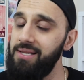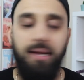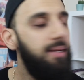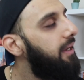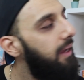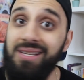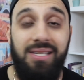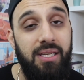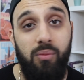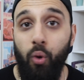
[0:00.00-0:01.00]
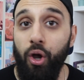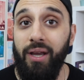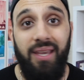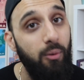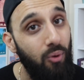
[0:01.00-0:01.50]
It's like, nah, didn't
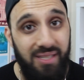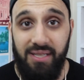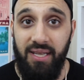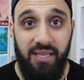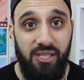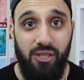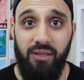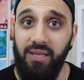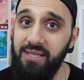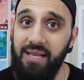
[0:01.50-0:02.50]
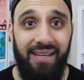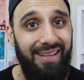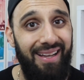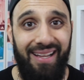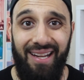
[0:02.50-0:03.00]
work. He wasn't into it. He's like,
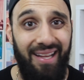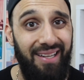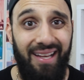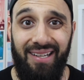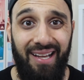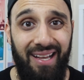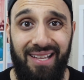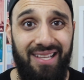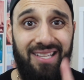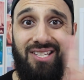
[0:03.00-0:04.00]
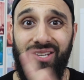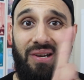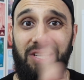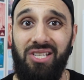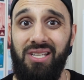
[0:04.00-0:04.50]
nah.
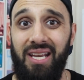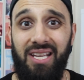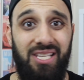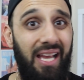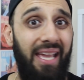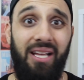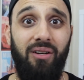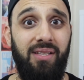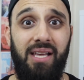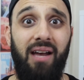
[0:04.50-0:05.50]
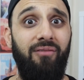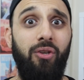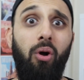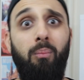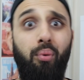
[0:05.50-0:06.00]
Stranger danger. I ain't got time for
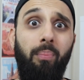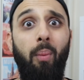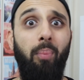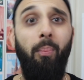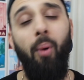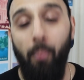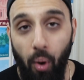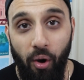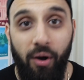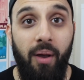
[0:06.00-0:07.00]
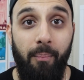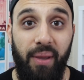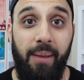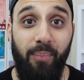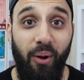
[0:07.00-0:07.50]
your
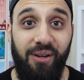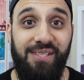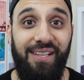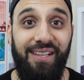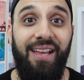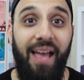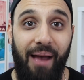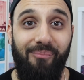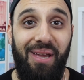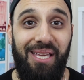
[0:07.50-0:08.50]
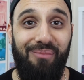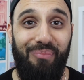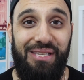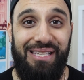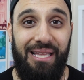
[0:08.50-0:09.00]
beatboxing and making
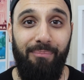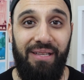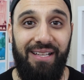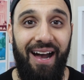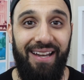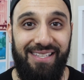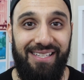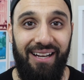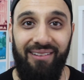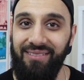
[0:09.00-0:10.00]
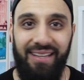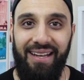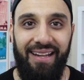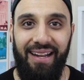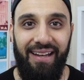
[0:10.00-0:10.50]
me slip and kind of stuff. No.
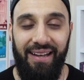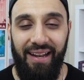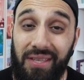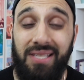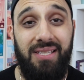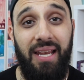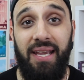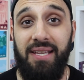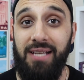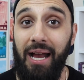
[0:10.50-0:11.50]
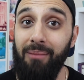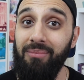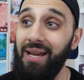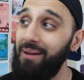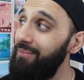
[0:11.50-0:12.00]
At this stage,
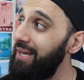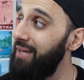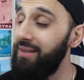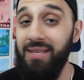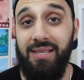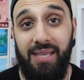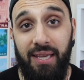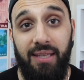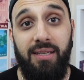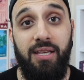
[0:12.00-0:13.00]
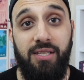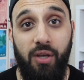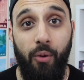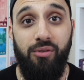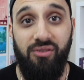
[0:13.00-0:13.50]
I'm like, man, this kid is
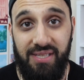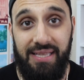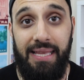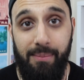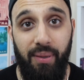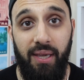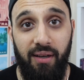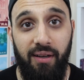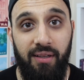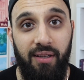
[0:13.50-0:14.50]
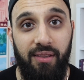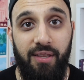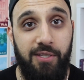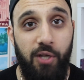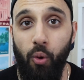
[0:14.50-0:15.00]
going to sleep here.
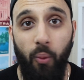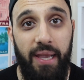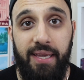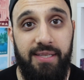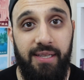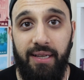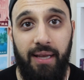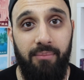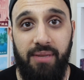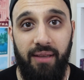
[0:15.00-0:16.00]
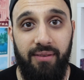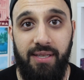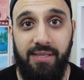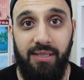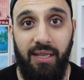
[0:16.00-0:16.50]
There's no way he's going to come down
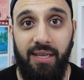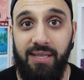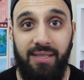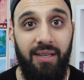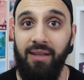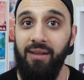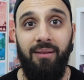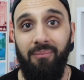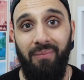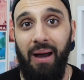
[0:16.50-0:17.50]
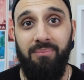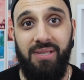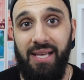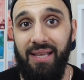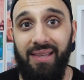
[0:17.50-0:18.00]
these stairs. Mum
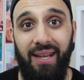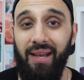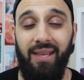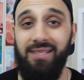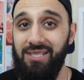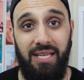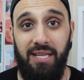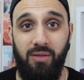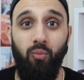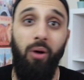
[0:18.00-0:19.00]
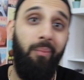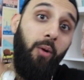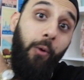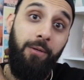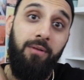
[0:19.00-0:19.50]
said that she doesn't want me
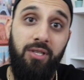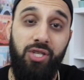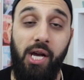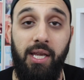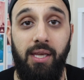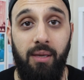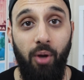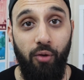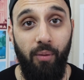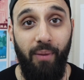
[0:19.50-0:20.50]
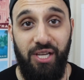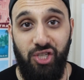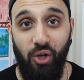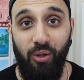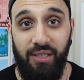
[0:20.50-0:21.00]
chucking him over my
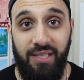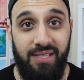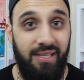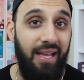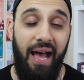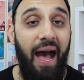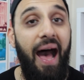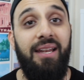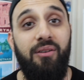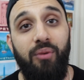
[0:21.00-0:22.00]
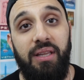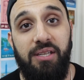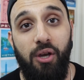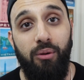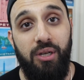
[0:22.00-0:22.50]
shoulders. I didn't really
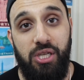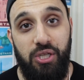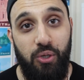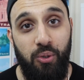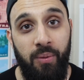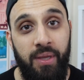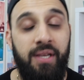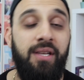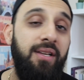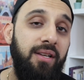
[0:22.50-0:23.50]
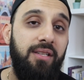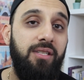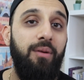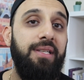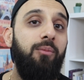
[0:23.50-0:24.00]
know what to do.
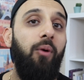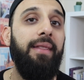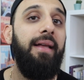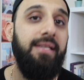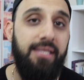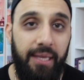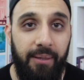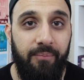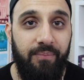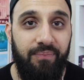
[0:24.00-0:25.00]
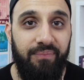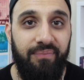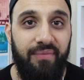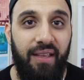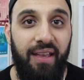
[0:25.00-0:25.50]
So we did one last thing.
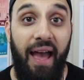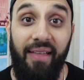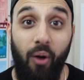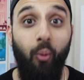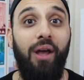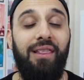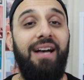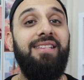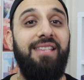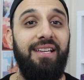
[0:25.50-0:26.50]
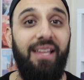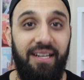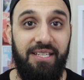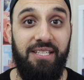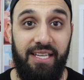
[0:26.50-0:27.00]
And that one last thing that
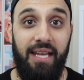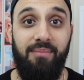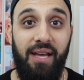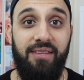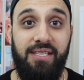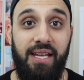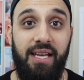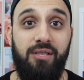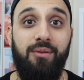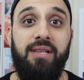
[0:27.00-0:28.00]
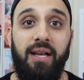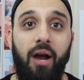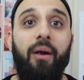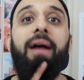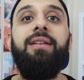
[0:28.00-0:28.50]
I did to get him down the stairs was like,
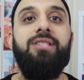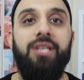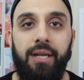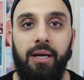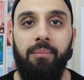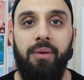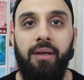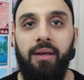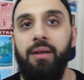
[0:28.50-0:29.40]
all right, chin up.